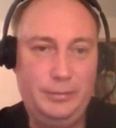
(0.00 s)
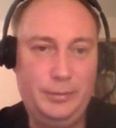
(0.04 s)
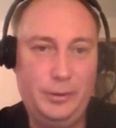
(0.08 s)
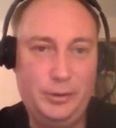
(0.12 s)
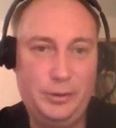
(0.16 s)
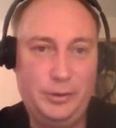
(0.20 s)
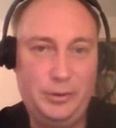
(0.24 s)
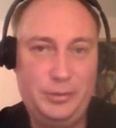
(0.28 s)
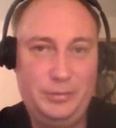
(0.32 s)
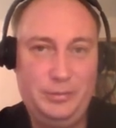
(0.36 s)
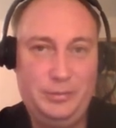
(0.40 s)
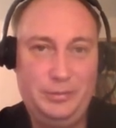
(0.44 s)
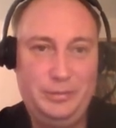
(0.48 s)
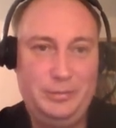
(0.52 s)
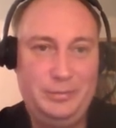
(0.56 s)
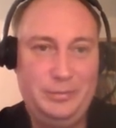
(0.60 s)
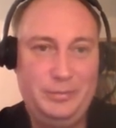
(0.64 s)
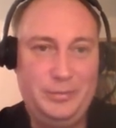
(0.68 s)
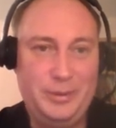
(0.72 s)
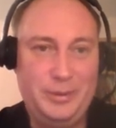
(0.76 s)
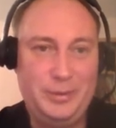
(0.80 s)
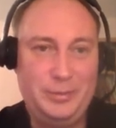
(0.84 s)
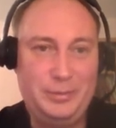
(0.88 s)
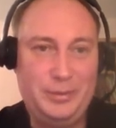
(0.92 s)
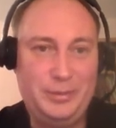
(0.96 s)
version
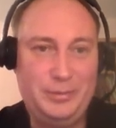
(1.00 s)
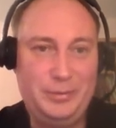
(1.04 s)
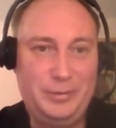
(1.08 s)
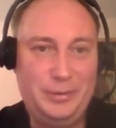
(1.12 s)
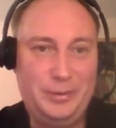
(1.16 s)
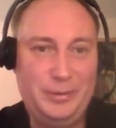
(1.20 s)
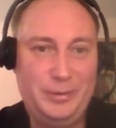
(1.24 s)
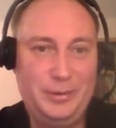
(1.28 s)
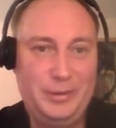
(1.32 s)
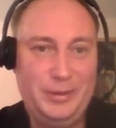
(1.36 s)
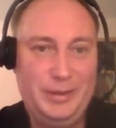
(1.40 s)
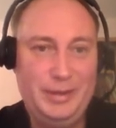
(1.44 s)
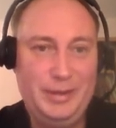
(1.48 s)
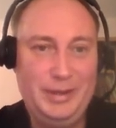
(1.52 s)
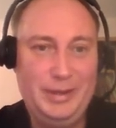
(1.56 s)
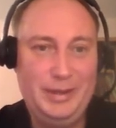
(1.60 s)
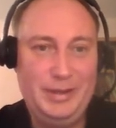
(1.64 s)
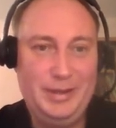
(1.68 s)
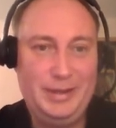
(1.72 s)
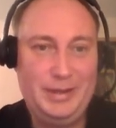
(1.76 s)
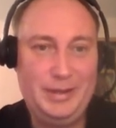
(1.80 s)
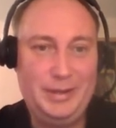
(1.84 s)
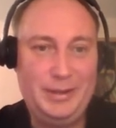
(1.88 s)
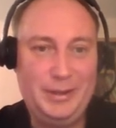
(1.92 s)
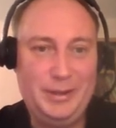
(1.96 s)
is preferred
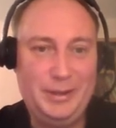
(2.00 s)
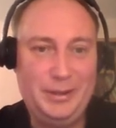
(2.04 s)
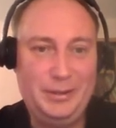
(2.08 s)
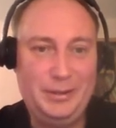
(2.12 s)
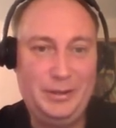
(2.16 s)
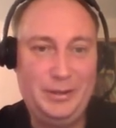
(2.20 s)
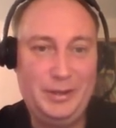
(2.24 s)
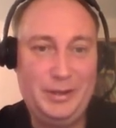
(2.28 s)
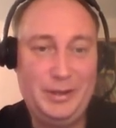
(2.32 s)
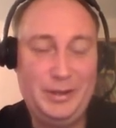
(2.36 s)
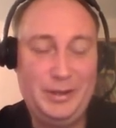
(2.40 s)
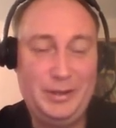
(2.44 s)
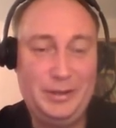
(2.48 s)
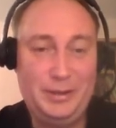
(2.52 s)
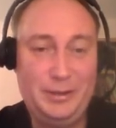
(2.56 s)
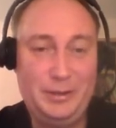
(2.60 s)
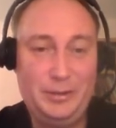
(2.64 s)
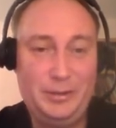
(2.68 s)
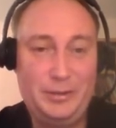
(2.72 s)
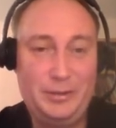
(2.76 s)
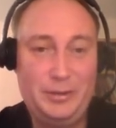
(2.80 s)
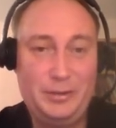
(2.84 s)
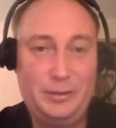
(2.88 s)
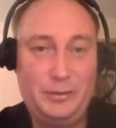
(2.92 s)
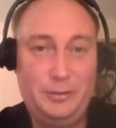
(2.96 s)
here, and
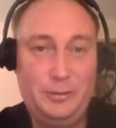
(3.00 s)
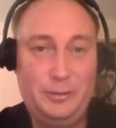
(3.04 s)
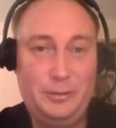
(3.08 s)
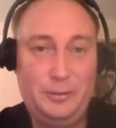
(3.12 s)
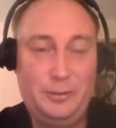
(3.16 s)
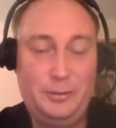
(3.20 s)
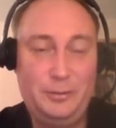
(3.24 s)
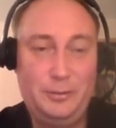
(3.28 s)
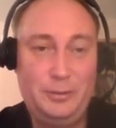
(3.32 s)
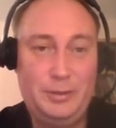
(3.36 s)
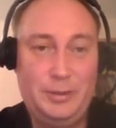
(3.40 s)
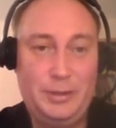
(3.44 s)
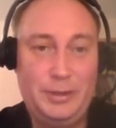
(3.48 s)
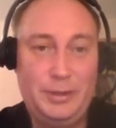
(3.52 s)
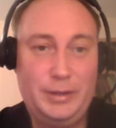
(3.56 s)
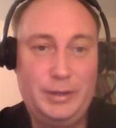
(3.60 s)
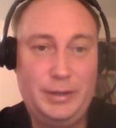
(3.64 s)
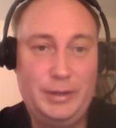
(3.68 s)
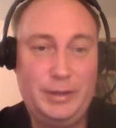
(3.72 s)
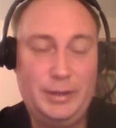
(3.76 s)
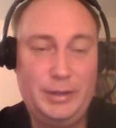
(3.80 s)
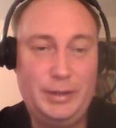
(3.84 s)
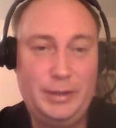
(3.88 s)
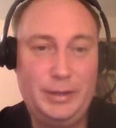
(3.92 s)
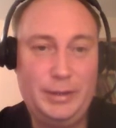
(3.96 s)
also
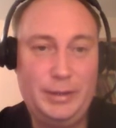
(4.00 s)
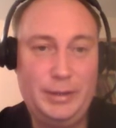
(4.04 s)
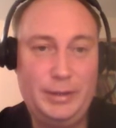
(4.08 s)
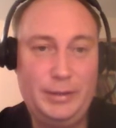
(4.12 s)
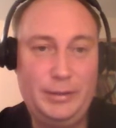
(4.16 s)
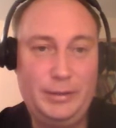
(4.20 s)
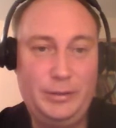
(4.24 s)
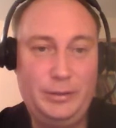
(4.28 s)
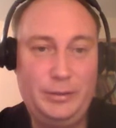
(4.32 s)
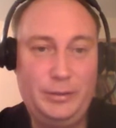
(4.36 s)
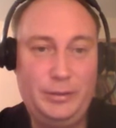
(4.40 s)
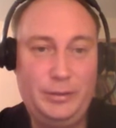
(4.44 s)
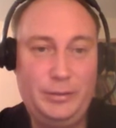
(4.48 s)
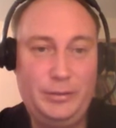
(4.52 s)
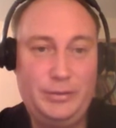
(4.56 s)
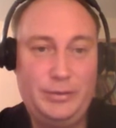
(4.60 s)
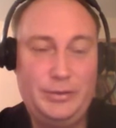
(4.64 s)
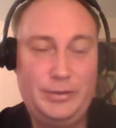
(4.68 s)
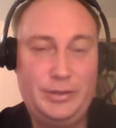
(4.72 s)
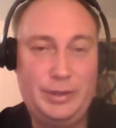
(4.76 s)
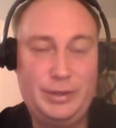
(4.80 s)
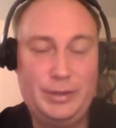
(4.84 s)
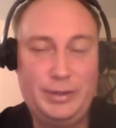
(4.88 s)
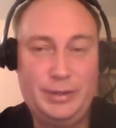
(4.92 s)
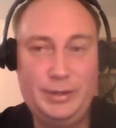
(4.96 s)
to
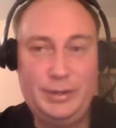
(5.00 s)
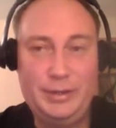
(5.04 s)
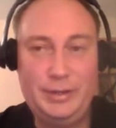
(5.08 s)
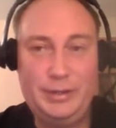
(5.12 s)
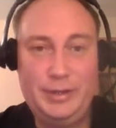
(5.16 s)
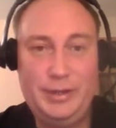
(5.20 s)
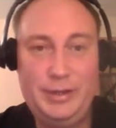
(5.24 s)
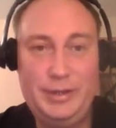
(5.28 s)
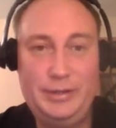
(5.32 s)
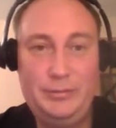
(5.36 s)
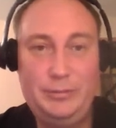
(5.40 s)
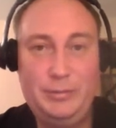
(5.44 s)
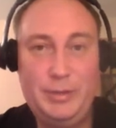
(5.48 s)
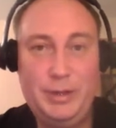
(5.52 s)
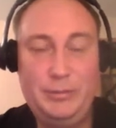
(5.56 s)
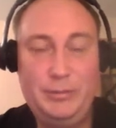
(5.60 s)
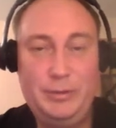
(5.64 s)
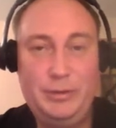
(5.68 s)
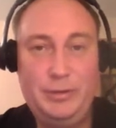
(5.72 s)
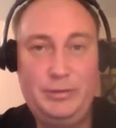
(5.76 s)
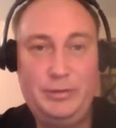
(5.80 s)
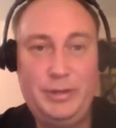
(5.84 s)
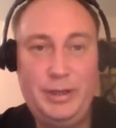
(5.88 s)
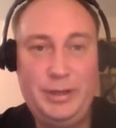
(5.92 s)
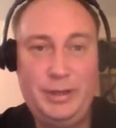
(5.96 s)
use native
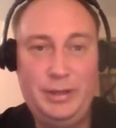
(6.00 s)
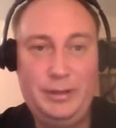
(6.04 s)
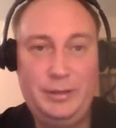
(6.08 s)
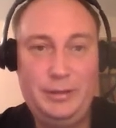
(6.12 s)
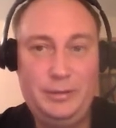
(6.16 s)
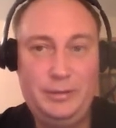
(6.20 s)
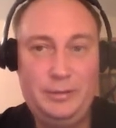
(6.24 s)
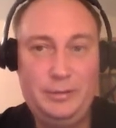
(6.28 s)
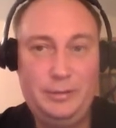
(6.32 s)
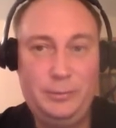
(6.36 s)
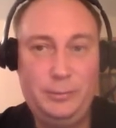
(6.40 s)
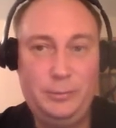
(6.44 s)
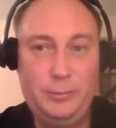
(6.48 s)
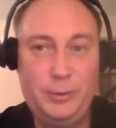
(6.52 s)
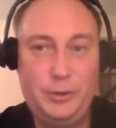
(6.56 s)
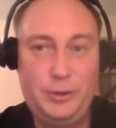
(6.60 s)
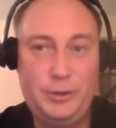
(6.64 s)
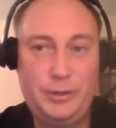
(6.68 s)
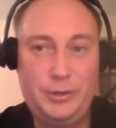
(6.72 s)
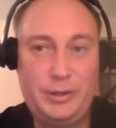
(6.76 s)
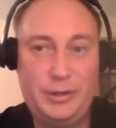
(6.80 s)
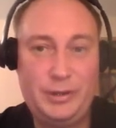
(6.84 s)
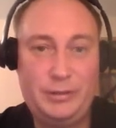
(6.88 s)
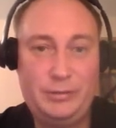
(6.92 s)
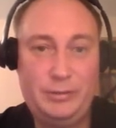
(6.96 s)
memory tracking,
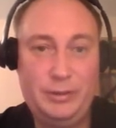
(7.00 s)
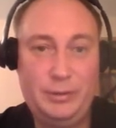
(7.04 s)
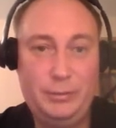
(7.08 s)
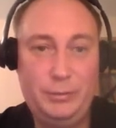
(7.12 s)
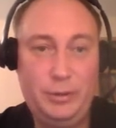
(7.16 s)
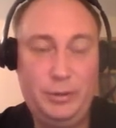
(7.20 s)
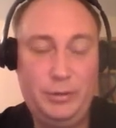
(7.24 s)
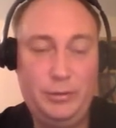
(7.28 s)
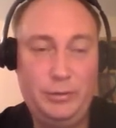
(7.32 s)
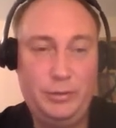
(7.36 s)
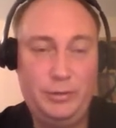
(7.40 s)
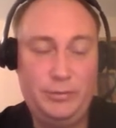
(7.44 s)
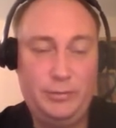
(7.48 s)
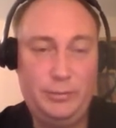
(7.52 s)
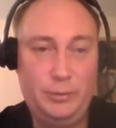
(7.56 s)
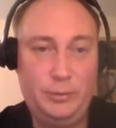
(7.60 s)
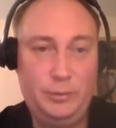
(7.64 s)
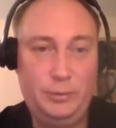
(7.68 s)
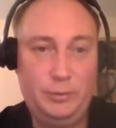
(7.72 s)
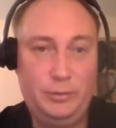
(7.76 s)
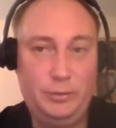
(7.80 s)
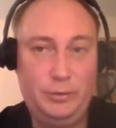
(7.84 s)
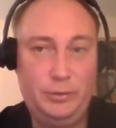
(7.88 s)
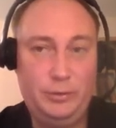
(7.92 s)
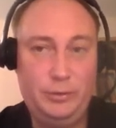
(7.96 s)
which is extremely
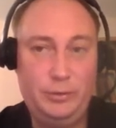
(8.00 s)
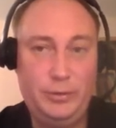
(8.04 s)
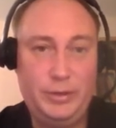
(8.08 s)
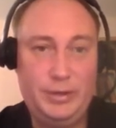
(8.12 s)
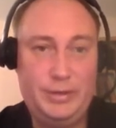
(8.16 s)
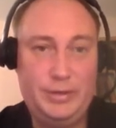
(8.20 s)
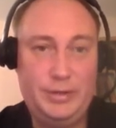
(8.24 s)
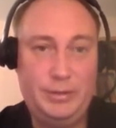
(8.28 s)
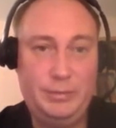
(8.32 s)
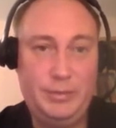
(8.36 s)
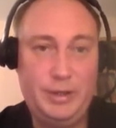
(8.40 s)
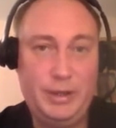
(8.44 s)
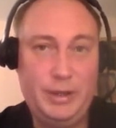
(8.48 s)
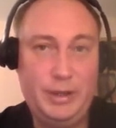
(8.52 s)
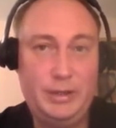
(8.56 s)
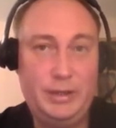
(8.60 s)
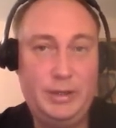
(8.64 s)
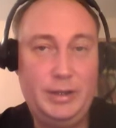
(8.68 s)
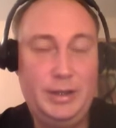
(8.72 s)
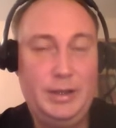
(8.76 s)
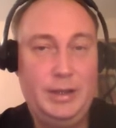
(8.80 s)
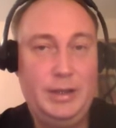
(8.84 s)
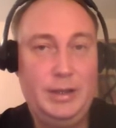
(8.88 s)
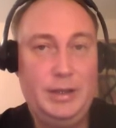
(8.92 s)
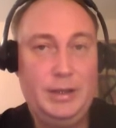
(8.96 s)
useful to
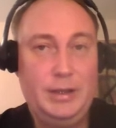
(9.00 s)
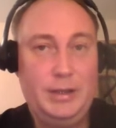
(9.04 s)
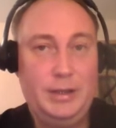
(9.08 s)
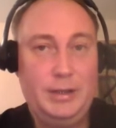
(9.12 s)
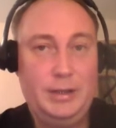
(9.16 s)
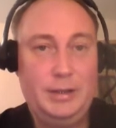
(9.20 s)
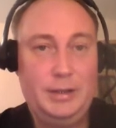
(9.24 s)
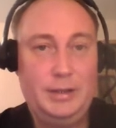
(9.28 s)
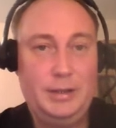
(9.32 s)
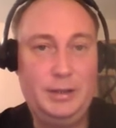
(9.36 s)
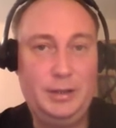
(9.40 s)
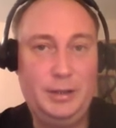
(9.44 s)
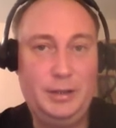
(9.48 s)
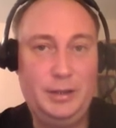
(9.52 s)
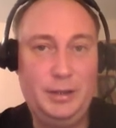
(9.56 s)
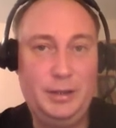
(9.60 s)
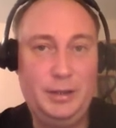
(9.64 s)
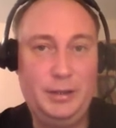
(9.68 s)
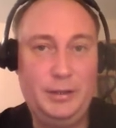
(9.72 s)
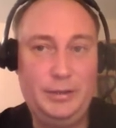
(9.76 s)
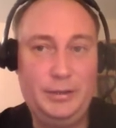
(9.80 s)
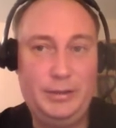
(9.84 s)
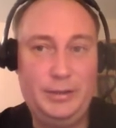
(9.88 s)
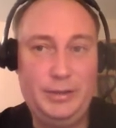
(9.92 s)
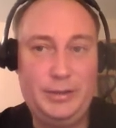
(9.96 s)
estimate
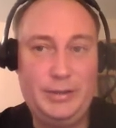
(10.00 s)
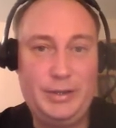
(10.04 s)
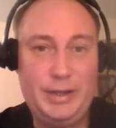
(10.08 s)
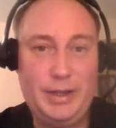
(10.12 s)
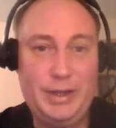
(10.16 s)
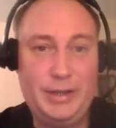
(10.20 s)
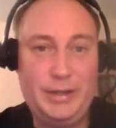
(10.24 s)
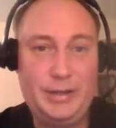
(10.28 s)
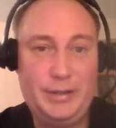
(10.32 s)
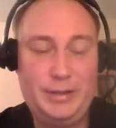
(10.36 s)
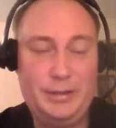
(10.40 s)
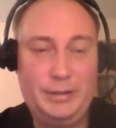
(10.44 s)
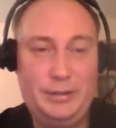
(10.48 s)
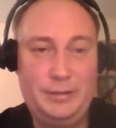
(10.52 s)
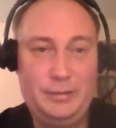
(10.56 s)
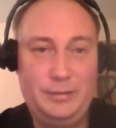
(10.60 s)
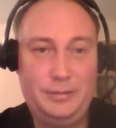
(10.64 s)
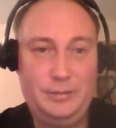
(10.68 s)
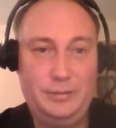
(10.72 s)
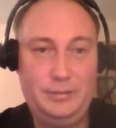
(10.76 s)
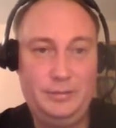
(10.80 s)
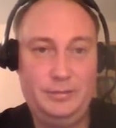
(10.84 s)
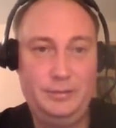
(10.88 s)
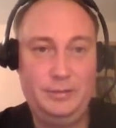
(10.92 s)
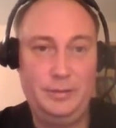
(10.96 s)
the size
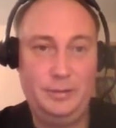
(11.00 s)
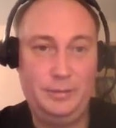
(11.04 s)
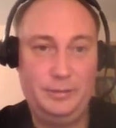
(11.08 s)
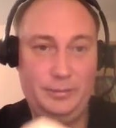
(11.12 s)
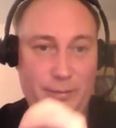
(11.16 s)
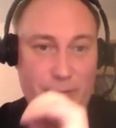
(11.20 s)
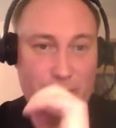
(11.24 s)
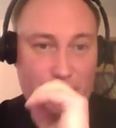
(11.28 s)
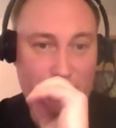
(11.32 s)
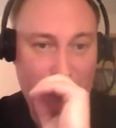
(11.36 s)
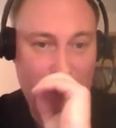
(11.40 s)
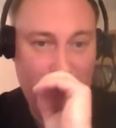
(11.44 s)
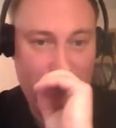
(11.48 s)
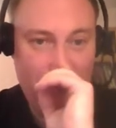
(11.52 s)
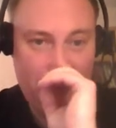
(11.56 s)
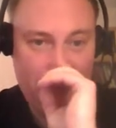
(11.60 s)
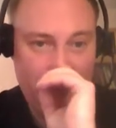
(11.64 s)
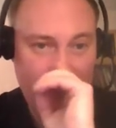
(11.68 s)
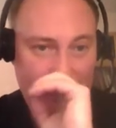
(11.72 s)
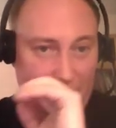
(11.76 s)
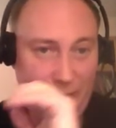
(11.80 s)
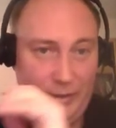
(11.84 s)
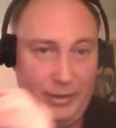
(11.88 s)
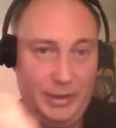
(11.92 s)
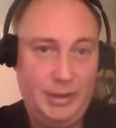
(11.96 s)
of memory
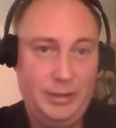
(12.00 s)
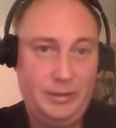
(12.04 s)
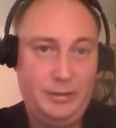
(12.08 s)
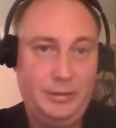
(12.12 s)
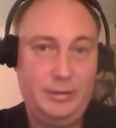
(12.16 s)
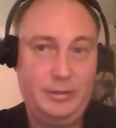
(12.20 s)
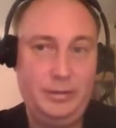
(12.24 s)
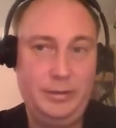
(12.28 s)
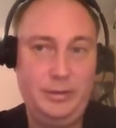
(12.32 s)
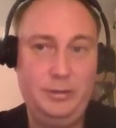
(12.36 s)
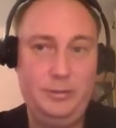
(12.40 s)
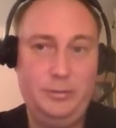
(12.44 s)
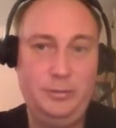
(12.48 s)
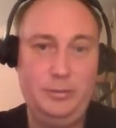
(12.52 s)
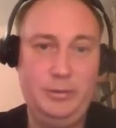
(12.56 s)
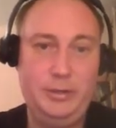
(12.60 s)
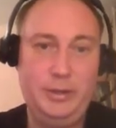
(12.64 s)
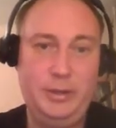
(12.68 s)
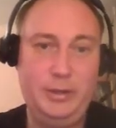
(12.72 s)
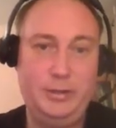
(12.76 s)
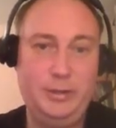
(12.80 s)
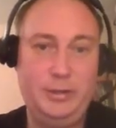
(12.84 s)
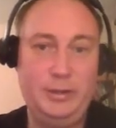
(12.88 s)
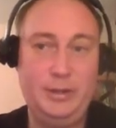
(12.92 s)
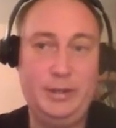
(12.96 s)
for your container. You will
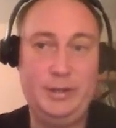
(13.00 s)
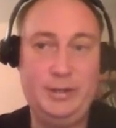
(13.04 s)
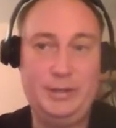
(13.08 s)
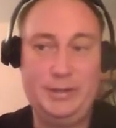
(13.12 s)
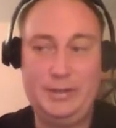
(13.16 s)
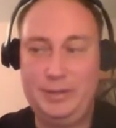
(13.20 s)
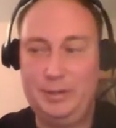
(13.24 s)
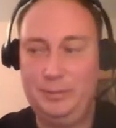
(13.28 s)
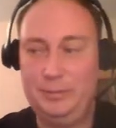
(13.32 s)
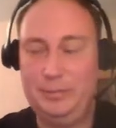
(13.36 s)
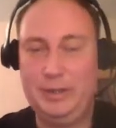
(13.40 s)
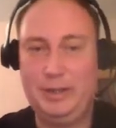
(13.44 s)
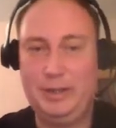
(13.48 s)
need the latest